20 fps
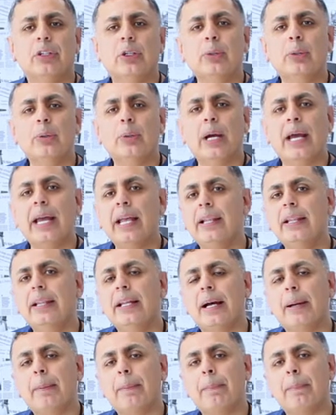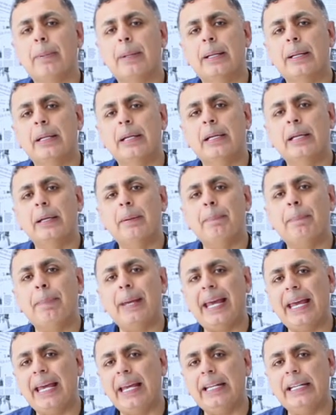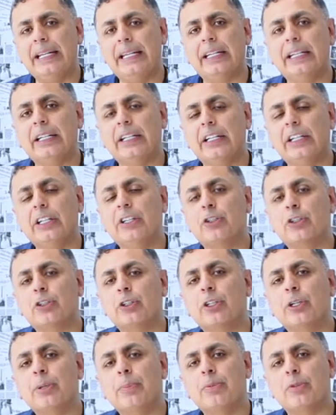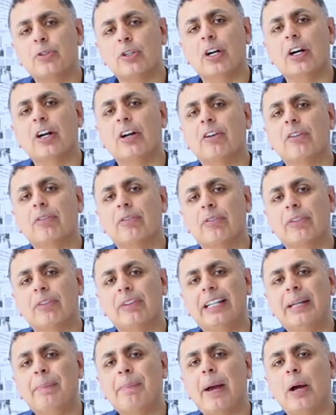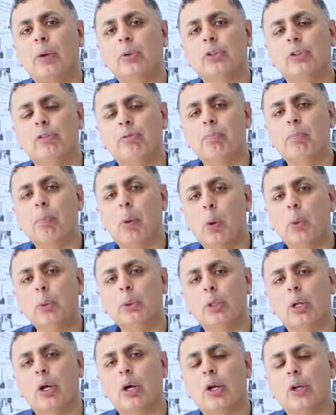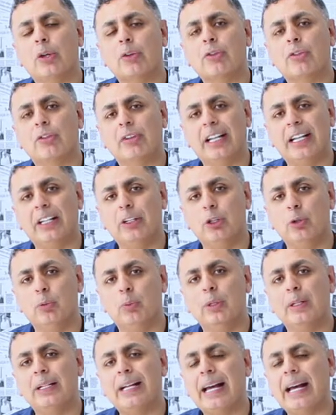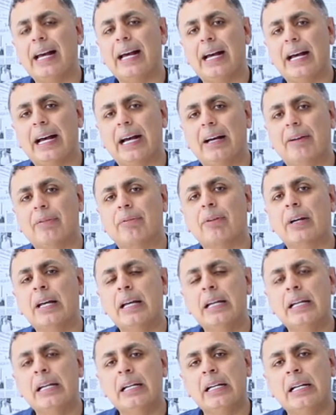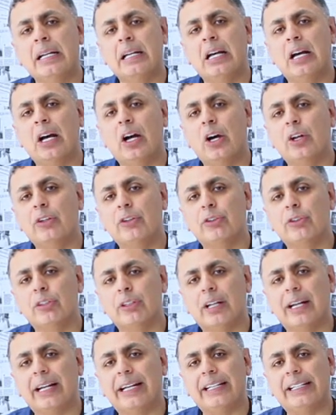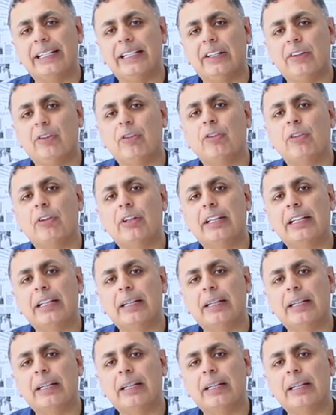you end up paying in terms of the amount of bone loss that you will have underlying these